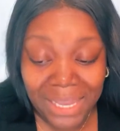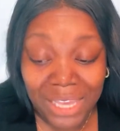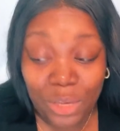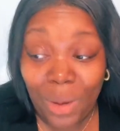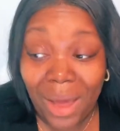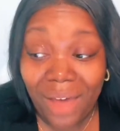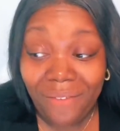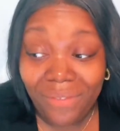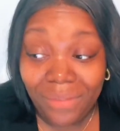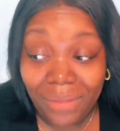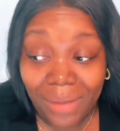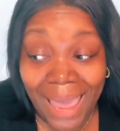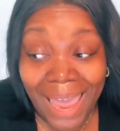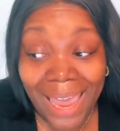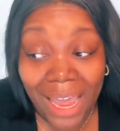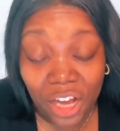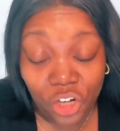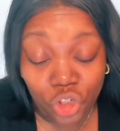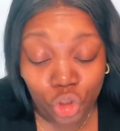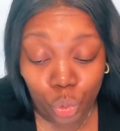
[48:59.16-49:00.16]
And you have
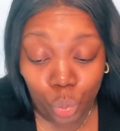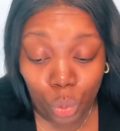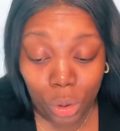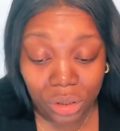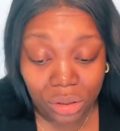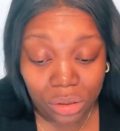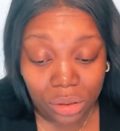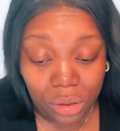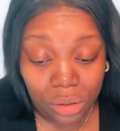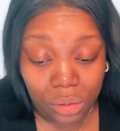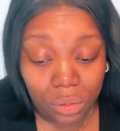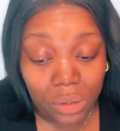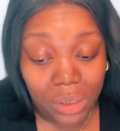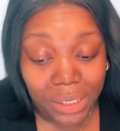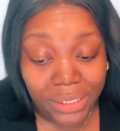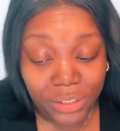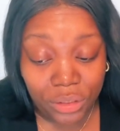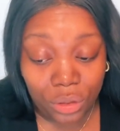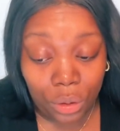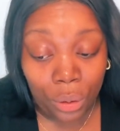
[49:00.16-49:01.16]
800 words to do
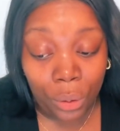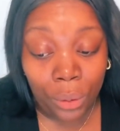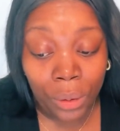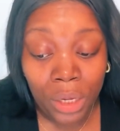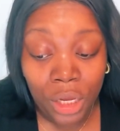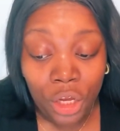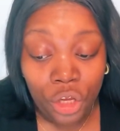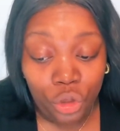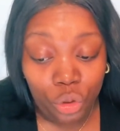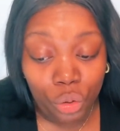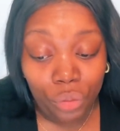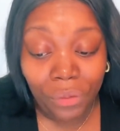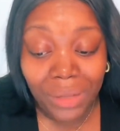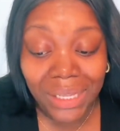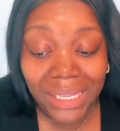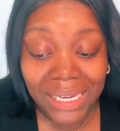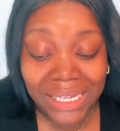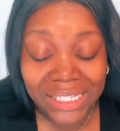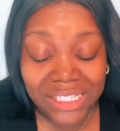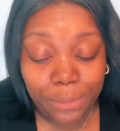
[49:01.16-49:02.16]
this. So you
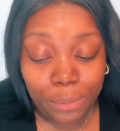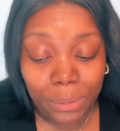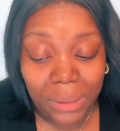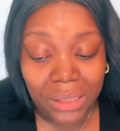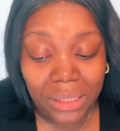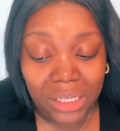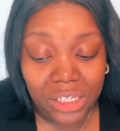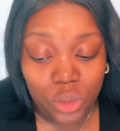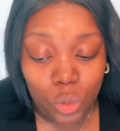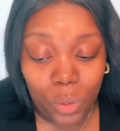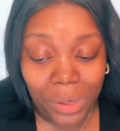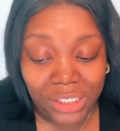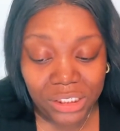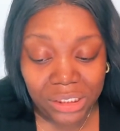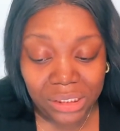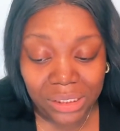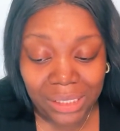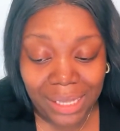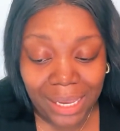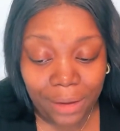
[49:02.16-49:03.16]
really can split this
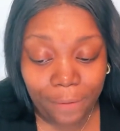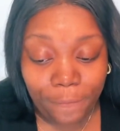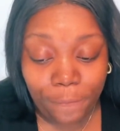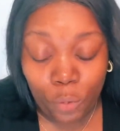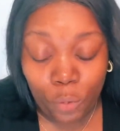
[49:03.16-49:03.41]
question like